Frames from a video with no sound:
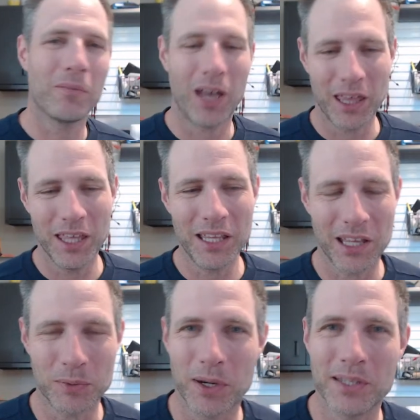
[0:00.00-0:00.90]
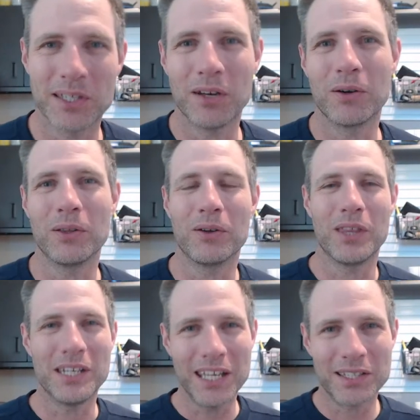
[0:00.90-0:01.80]
I think that's what I said earlier.
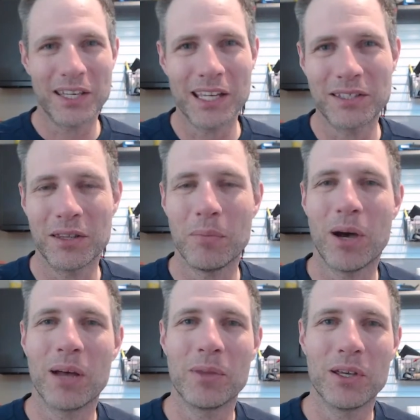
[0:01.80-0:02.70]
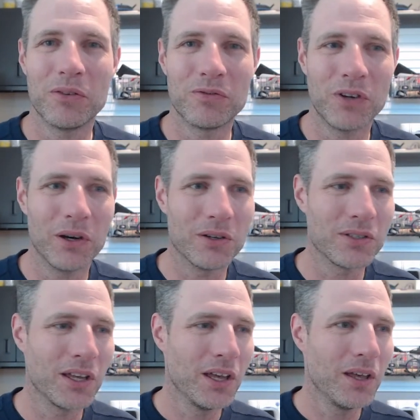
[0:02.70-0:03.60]
The disk gets to the bottom of the hill
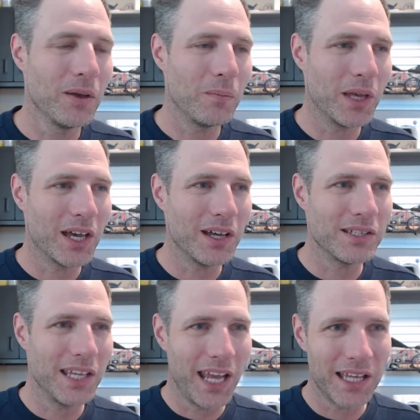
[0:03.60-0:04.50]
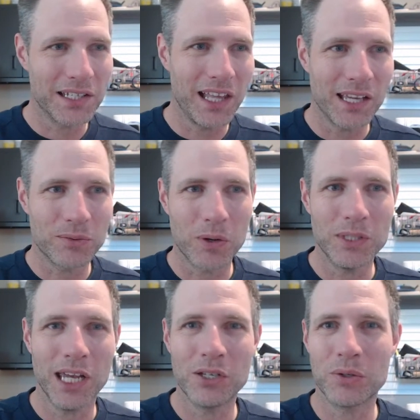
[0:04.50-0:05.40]
first because it has less
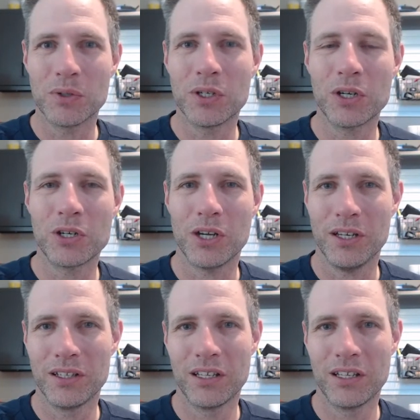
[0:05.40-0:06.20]
rotational inertia.